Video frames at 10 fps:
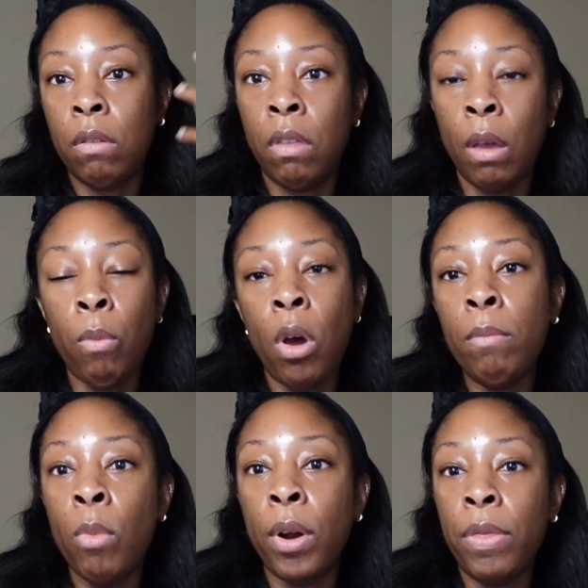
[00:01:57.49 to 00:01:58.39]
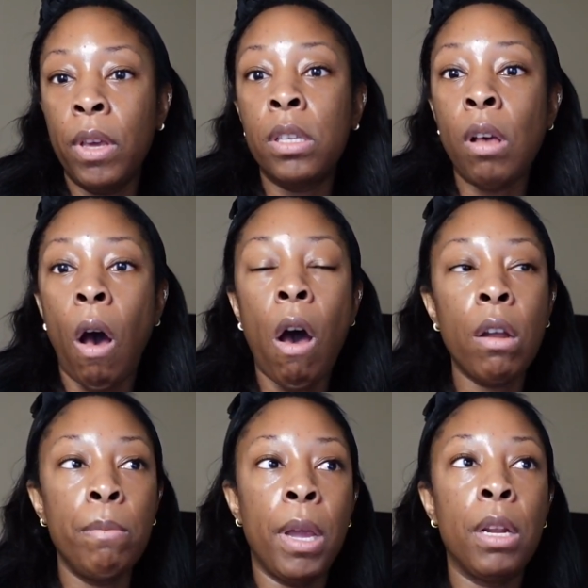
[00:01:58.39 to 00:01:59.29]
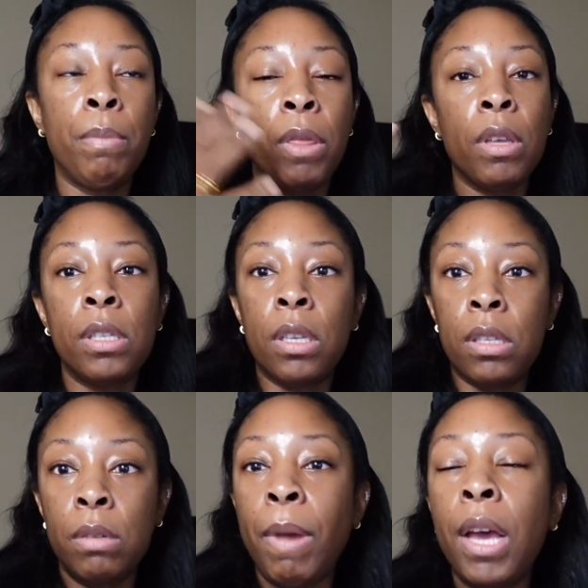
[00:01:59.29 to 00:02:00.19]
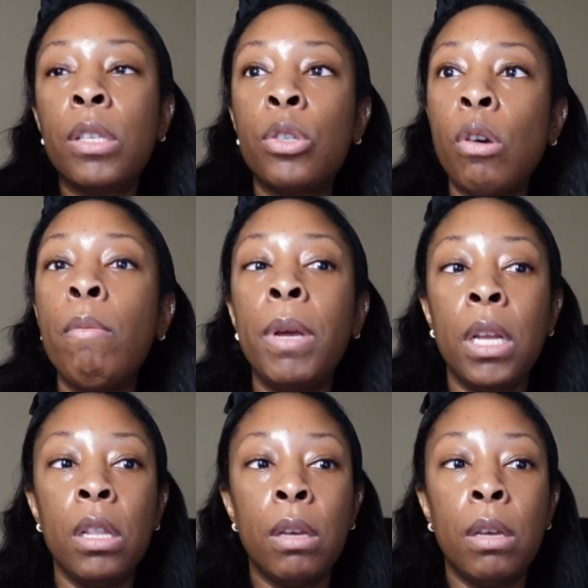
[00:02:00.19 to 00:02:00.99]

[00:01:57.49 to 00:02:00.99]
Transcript: they want more things automated, but the system has so many